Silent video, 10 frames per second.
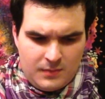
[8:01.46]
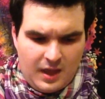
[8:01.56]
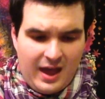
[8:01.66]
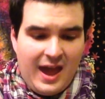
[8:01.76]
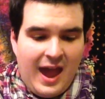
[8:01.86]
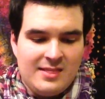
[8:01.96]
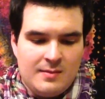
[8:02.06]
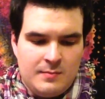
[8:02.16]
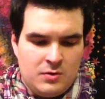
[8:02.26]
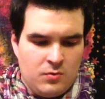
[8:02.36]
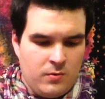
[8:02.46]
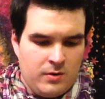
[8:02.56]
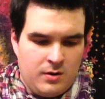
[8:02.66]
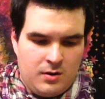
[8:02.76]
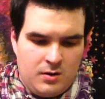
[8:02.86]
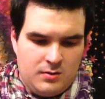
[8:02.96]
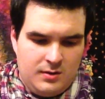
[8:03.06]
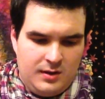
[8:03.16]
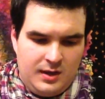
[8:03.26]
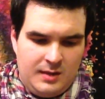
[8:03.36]
I had them in order
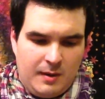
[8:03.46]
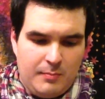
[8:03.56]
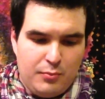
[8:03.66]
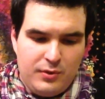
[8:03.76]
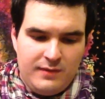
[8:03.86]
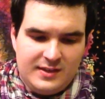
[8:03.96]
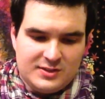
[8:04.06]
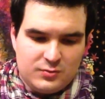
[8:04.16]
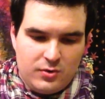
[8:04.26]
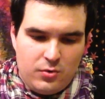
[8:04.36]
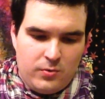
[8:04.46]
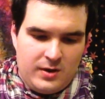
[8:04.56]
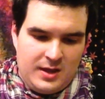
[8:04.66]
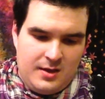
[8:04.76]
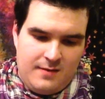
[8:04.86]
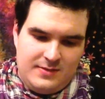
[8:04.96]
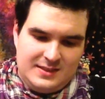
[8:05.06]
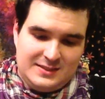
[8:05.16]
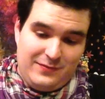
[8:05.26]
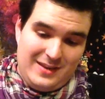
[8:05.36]
in my previous recording of
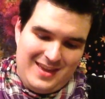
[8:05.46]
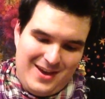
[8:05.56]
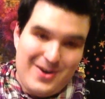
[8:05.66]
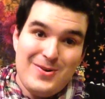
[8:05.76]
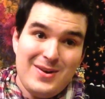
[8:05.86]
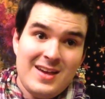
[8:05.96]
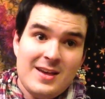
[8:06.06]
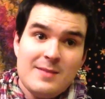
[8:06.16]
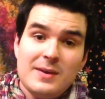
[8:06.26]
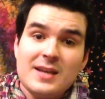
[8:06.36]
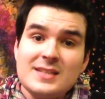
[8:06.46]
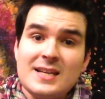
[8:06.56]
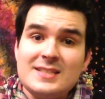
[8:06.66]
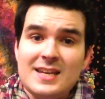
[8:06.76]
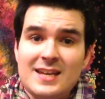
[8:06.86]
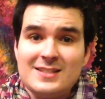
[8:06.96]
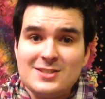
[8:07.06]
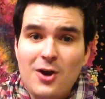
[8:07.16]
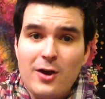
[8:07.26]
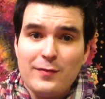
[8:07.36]
this video because I did
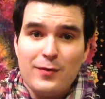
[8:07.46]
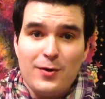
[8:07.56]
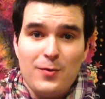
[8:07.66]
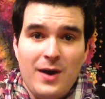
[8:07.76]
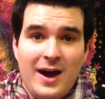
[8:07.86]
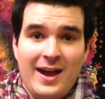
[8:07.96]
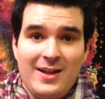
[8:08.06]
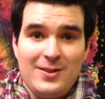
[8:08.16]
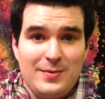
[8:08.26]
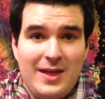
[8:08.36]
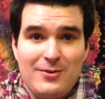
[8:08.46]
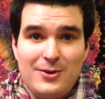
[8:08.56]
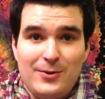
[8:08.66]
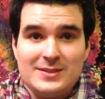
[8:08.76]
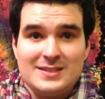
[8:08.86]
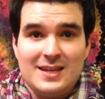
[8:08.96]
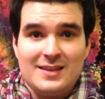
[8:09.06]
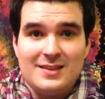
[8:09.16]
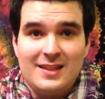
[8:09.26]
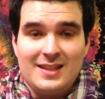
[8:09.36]
talk for a while without
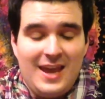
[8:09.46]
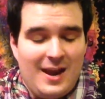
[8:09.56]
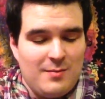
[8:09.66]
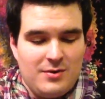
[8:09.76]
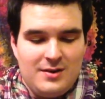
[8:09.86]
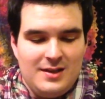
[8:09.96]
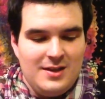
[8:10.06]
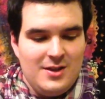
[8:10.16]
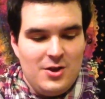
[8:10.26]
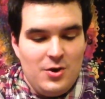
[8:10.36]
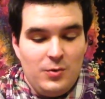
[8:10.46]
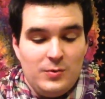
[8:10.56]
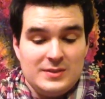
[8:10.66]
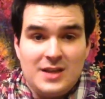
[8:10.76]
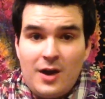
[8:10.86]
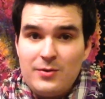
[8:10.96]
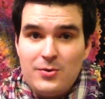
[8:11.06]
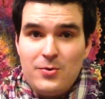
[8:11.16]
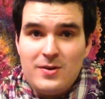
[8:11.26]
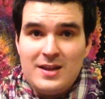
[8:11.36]
noticing that the camera was not
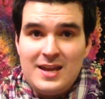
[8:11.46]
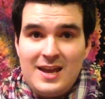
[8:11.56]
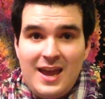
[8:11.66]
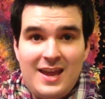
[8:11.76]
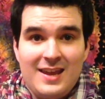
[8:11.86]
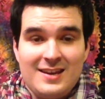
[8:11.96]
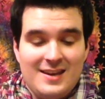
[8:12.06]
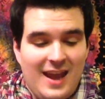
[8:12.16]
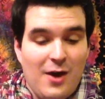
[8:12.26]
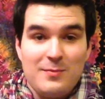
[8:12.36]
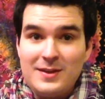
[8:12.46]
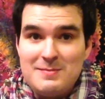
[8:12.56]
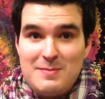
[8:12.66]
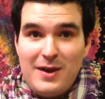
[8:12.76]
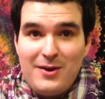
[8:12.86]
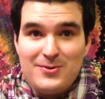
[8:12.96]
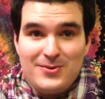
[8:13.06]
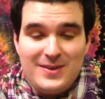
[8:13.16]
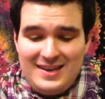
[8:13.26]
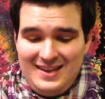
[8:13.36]
recording, and now I'm going to be
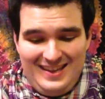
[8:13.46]
paranoid